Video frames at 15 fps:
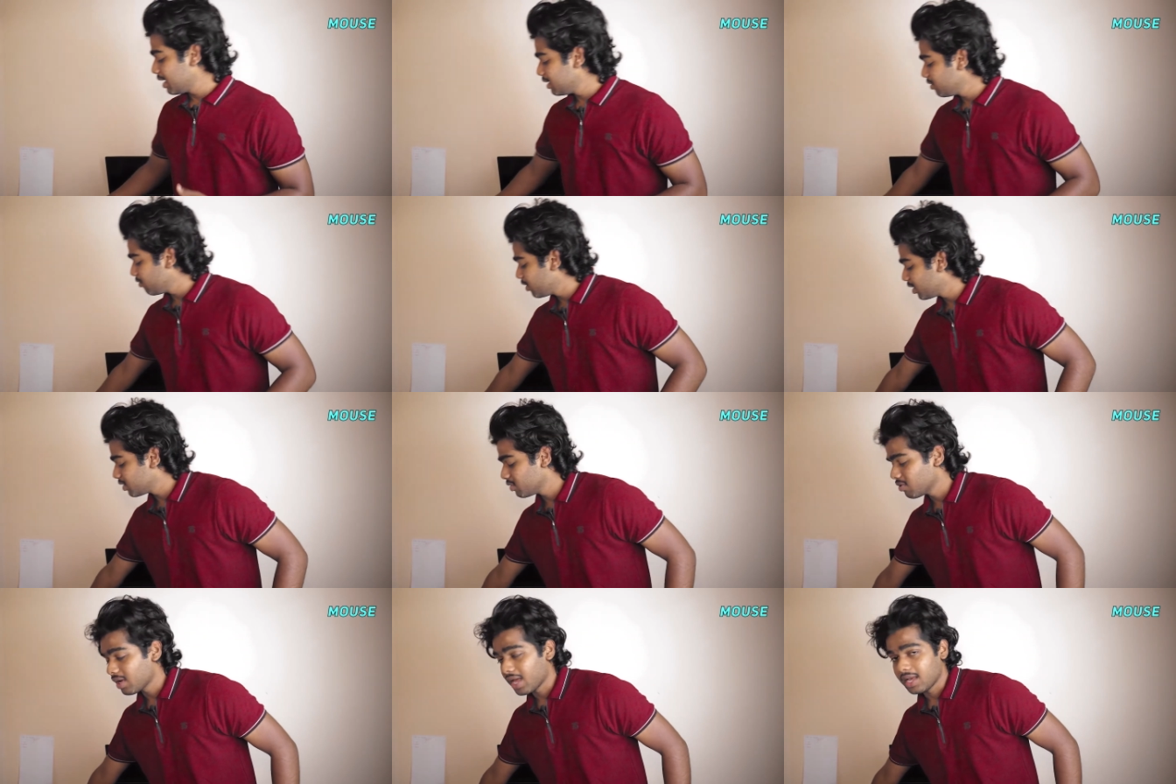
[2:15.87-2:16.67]
anywhere
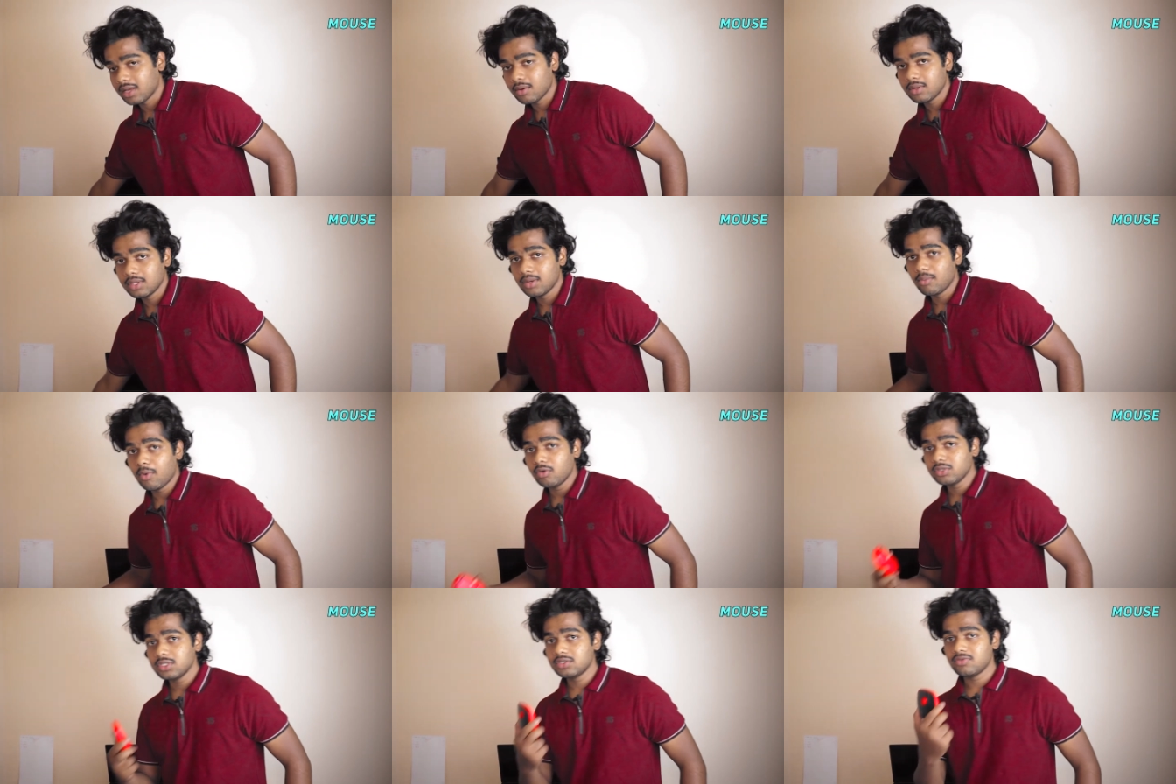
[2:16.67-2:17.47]
you like.
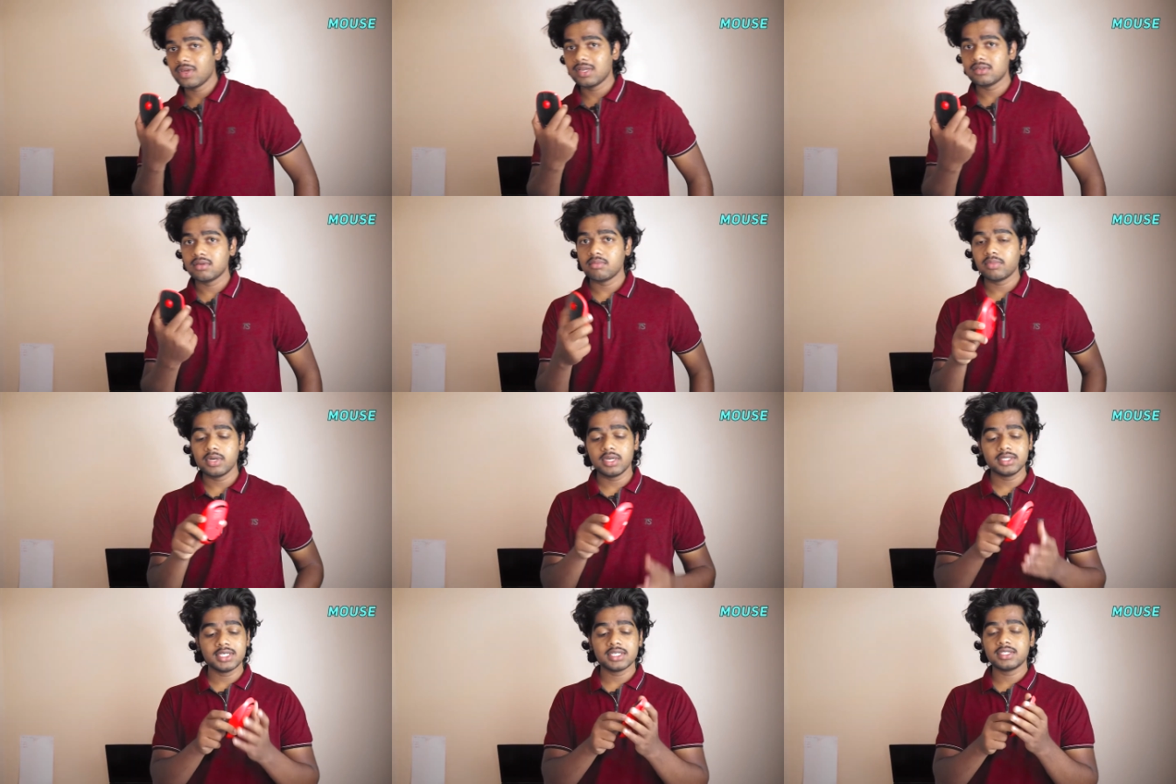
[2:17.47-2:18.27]
Mouse is very
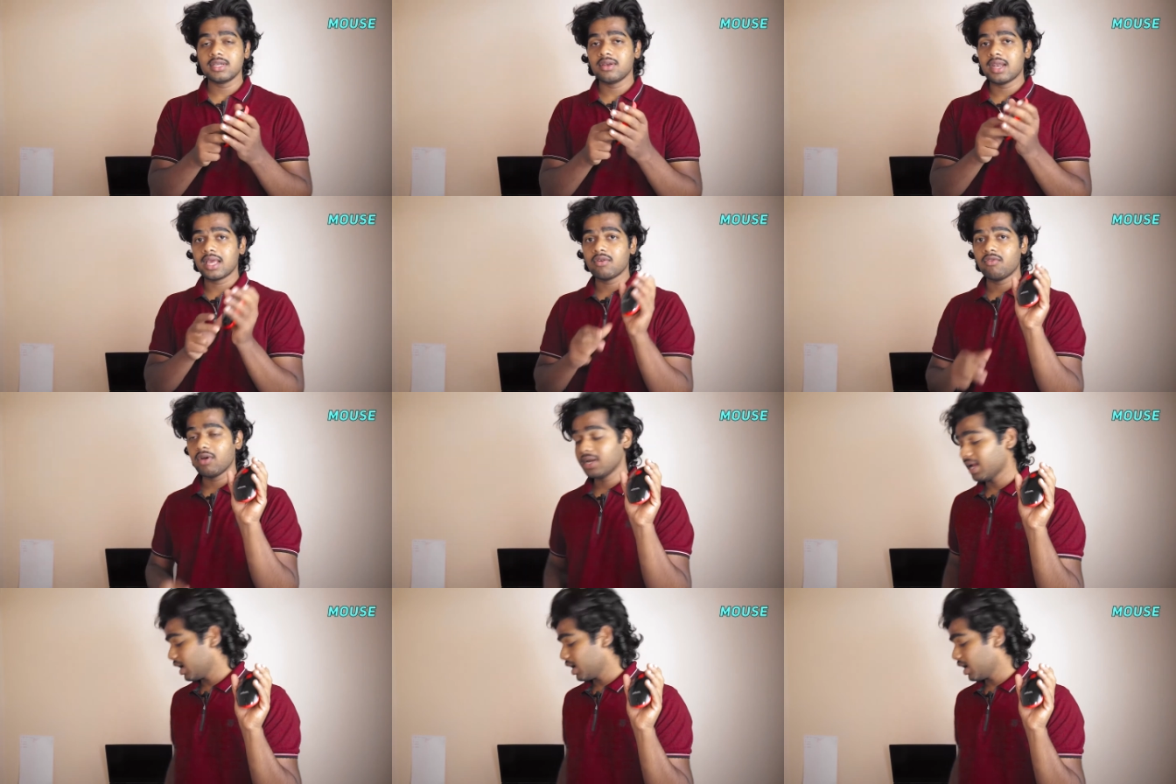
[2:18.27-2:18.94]
simple, just in like one